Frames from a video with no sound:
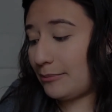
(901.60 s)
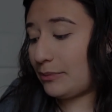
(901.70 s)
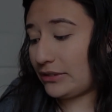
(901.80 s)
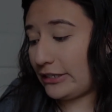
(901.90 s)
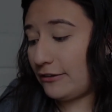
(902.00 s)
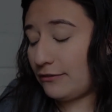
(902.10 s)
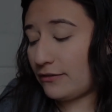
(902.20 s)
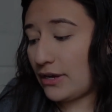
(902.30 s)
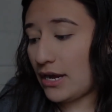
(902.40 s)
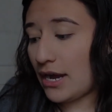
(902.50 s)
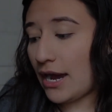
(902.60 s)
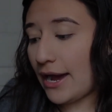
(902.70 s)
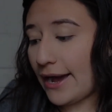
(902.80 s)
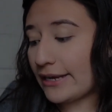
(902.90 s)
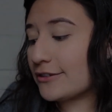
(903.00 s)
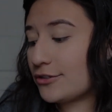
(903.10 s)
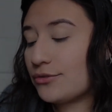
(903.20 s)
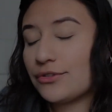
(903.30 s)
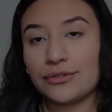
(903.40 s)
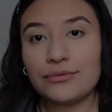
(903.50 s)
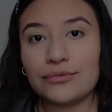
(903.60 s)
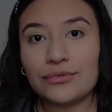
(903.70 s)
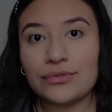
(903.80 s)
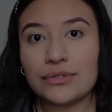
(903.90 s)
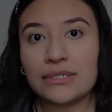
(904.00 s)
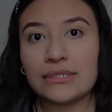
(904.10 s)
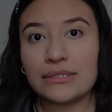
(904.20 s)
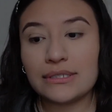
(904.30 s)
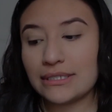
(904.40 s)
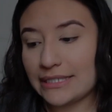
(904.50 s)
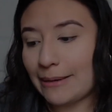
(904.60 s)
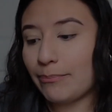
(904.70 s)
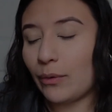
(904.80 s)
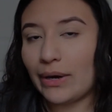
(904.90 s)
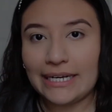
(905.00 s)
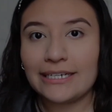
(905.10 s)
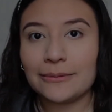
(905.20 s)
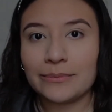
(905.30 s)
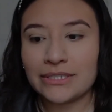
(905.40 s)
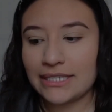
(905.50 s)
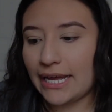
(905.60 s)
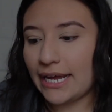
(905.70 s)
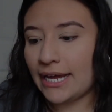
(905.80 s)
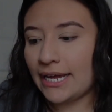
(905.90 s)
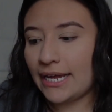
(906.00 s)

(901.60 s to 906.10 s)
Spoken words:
believe I do use staple items that